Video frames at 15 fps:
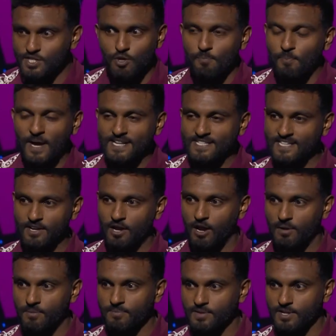do pets at
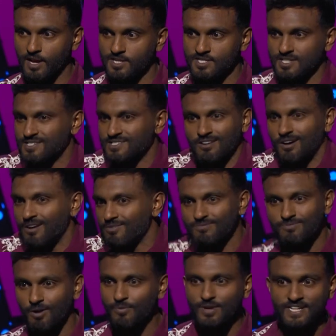home, It's just not
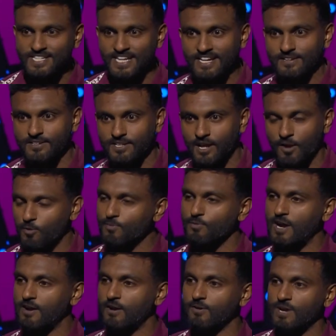what we did.
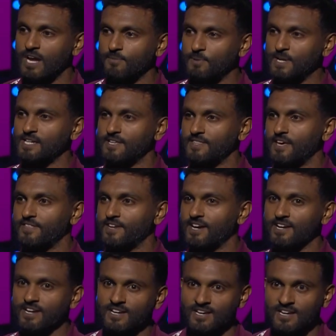We had a picnic the other
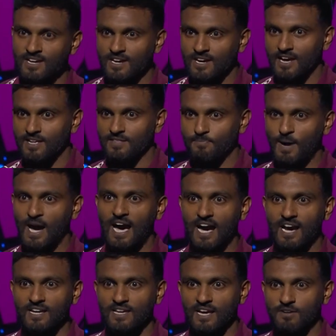day at the
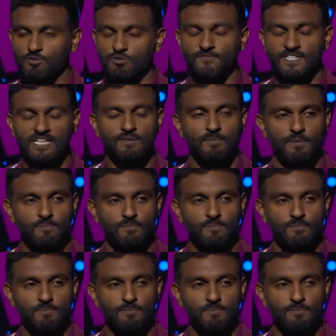park, and all of a sudden my